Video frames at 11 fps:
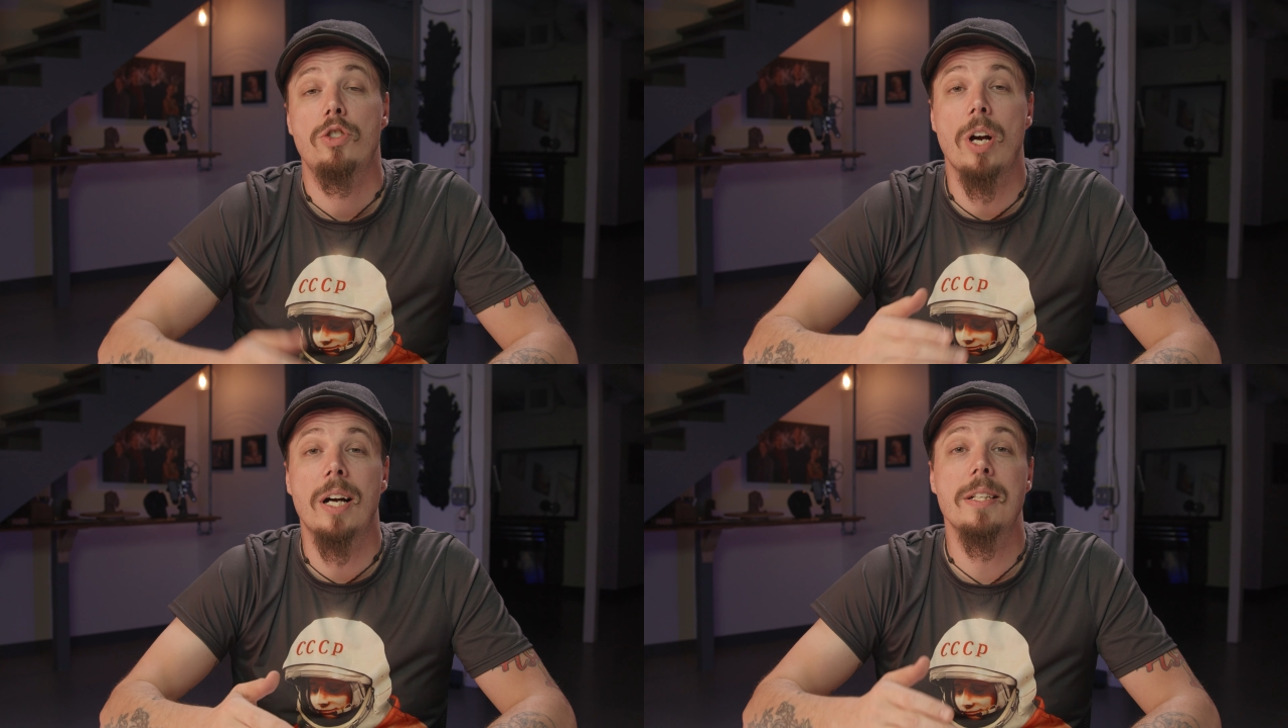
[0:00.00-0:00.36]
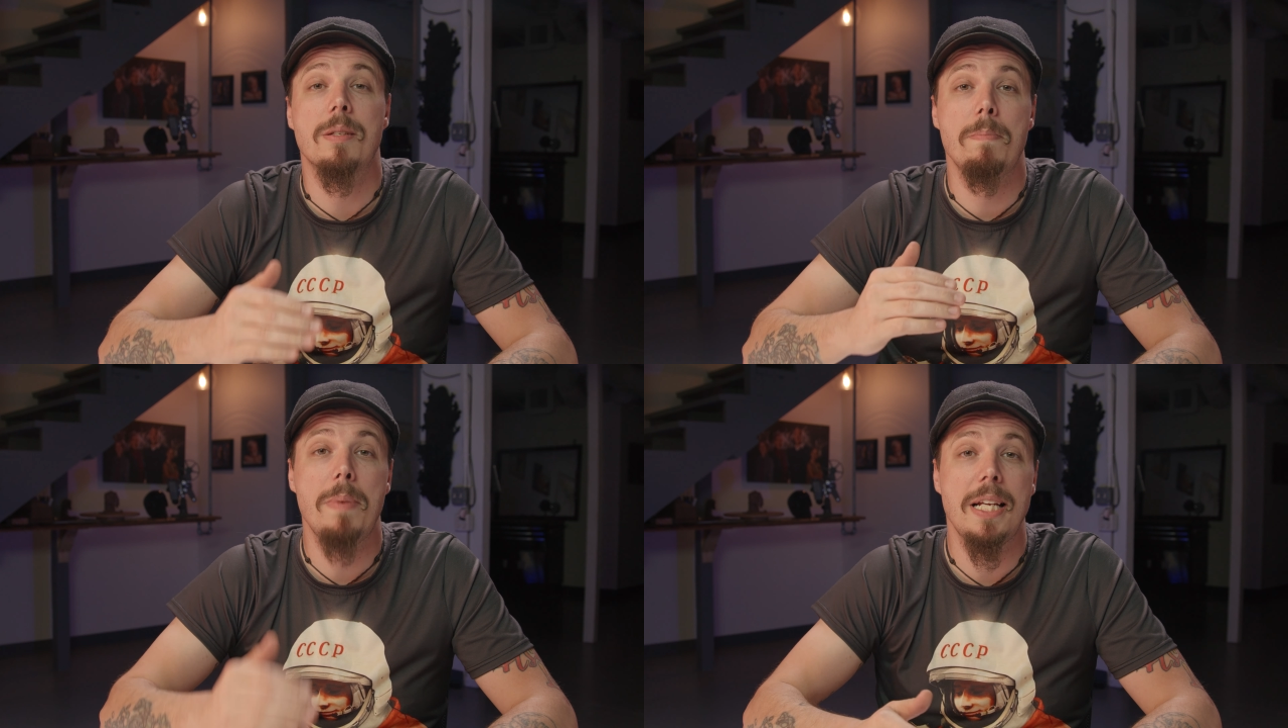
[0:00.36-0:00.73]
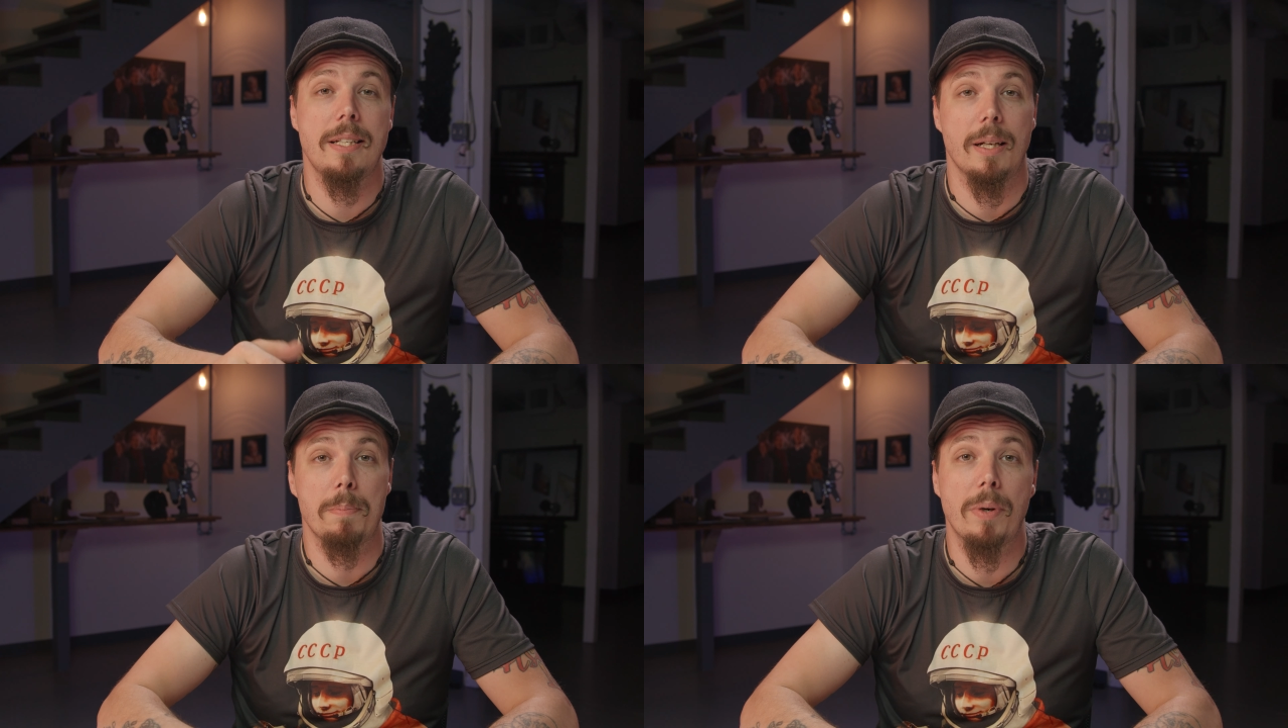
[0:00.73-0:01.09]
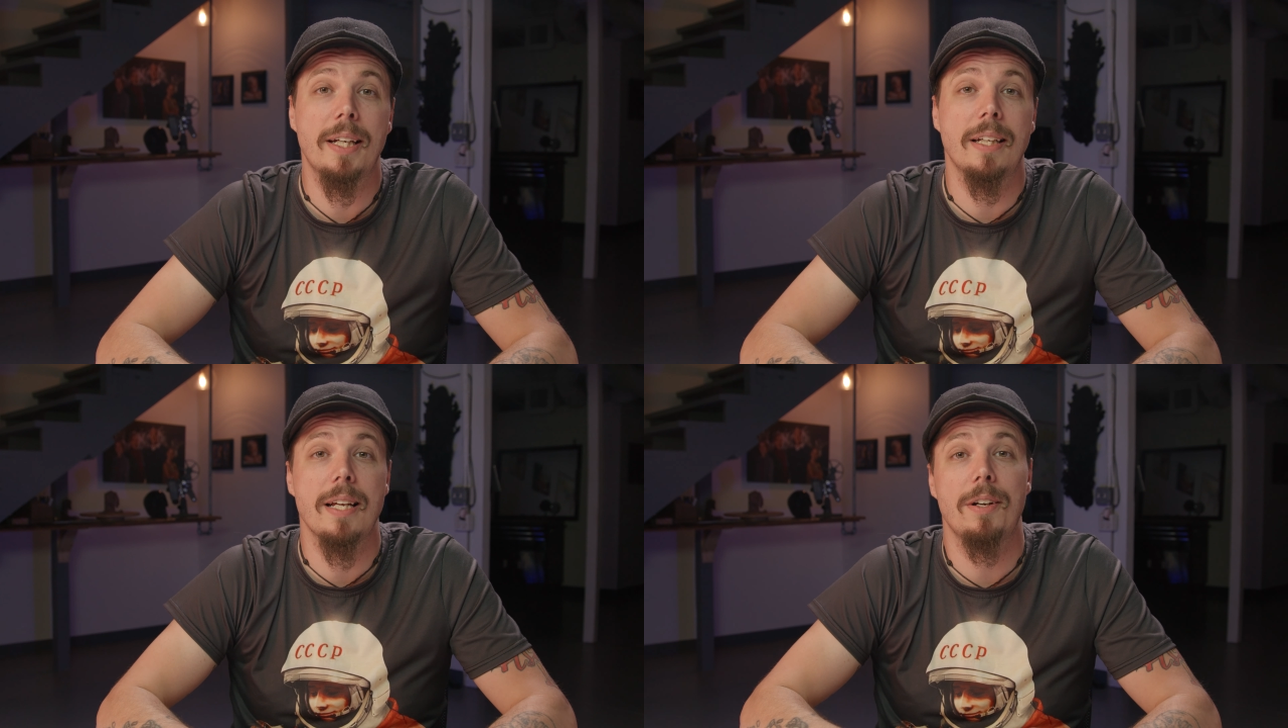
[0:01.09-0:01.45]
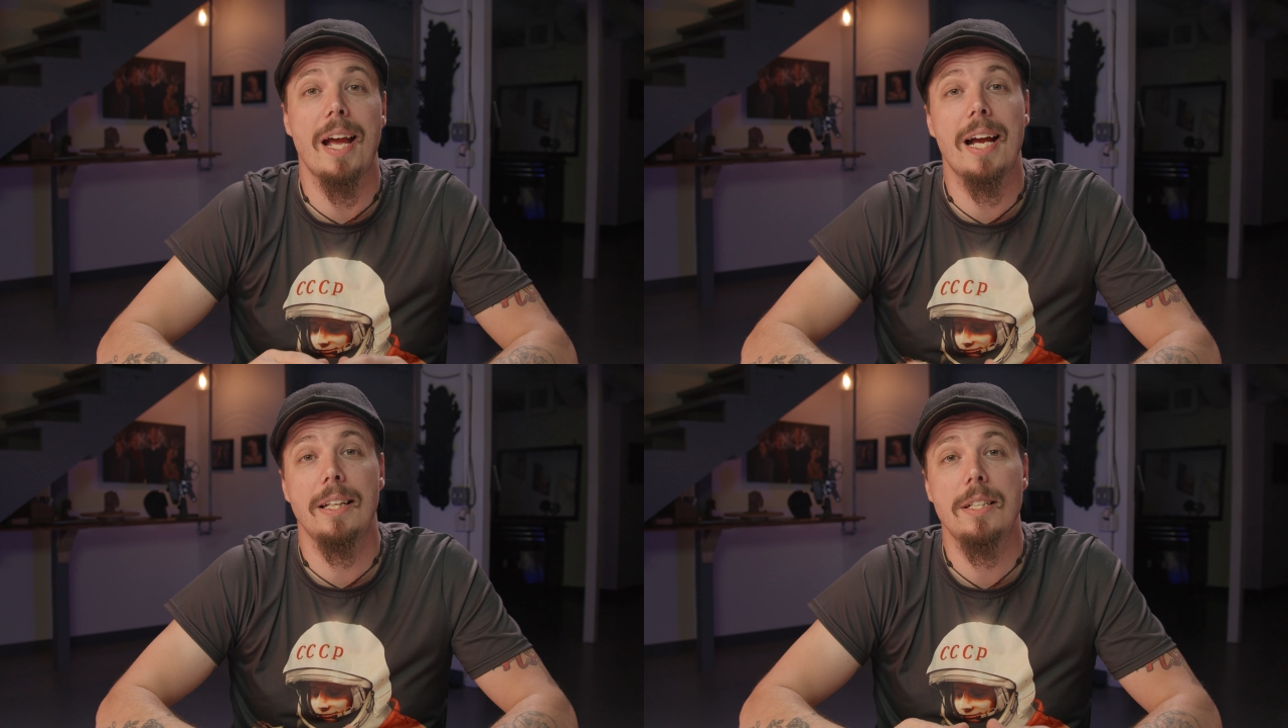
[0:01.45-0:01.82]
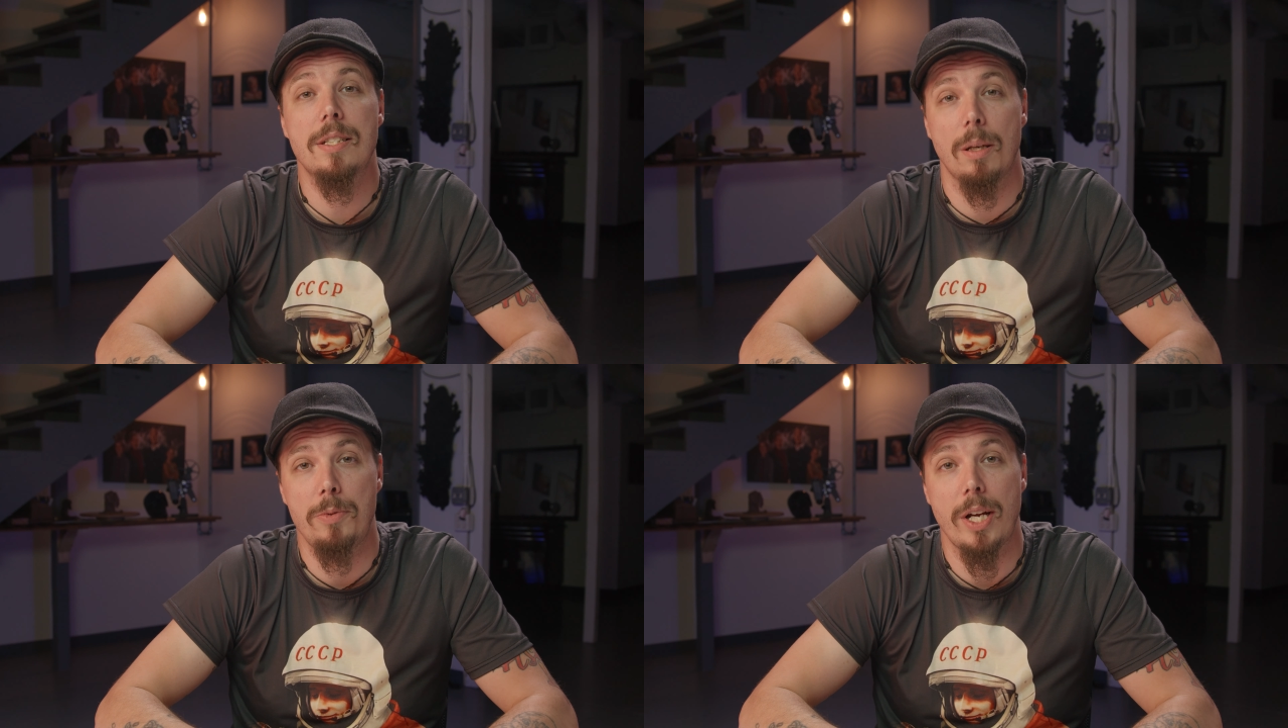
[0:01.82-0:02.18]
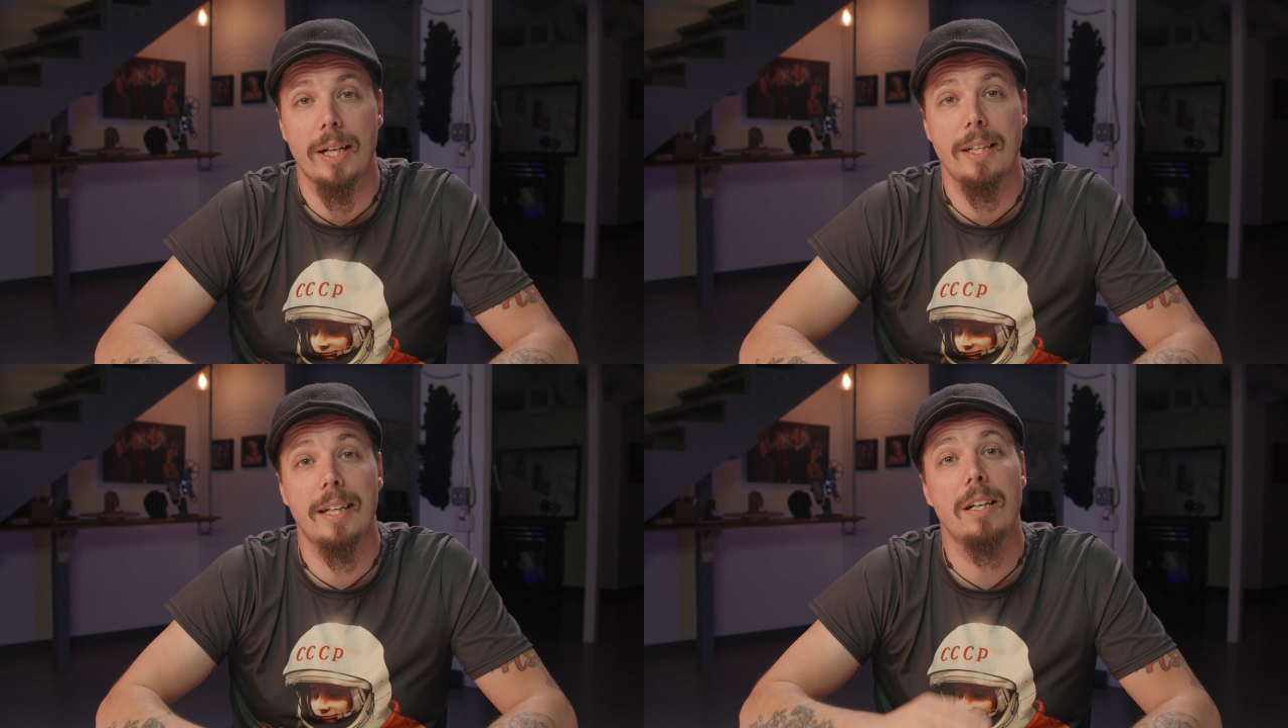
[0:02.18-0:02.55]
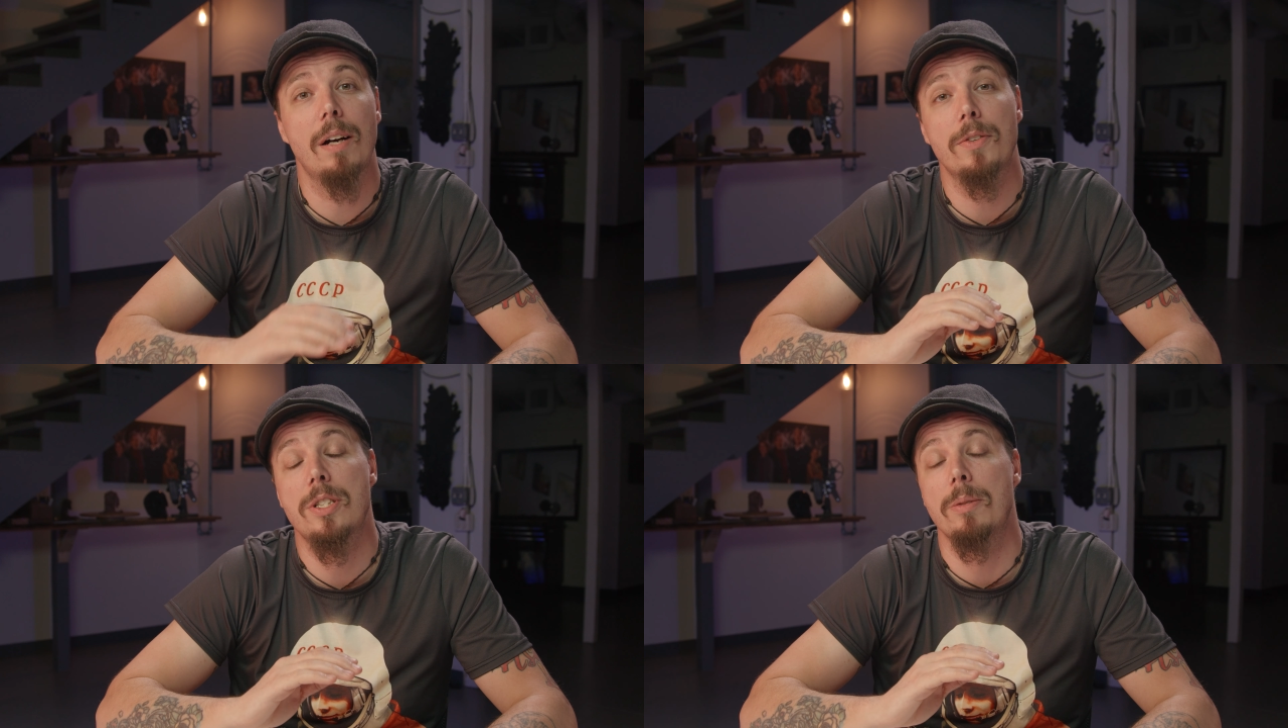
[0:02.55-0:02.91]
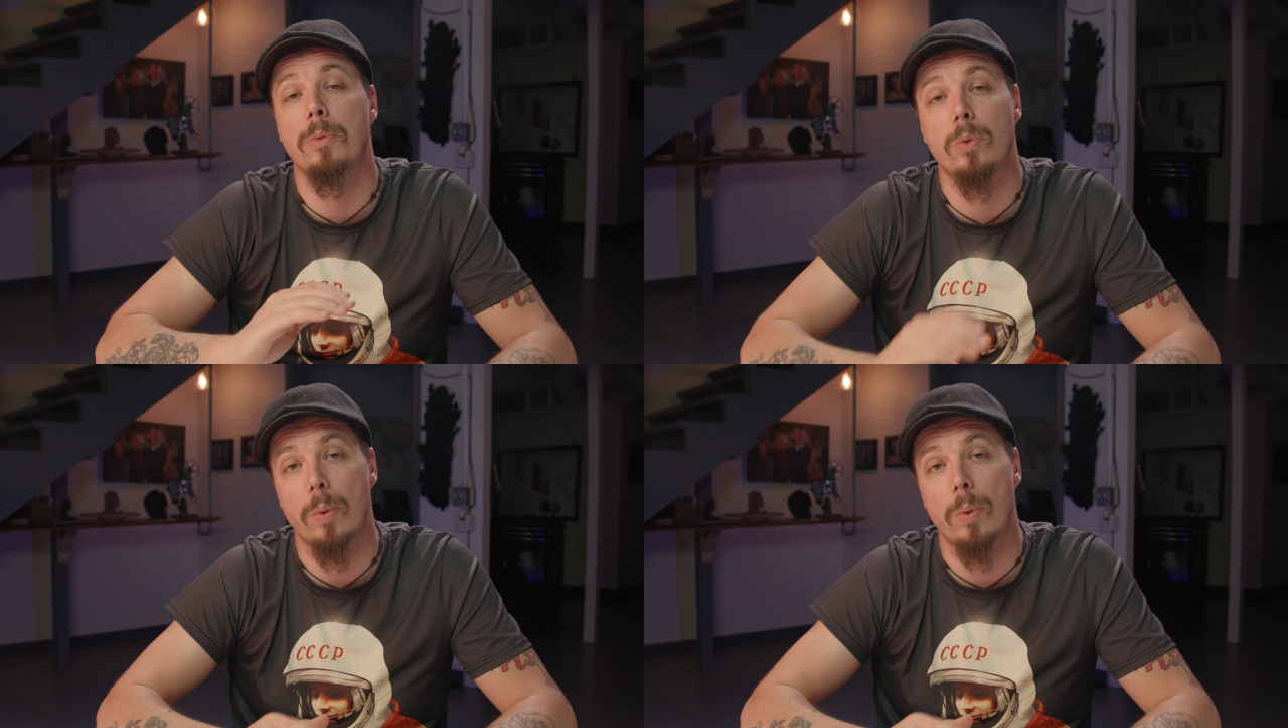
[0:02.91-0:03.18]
John is amazing at breaking down any subject and covers some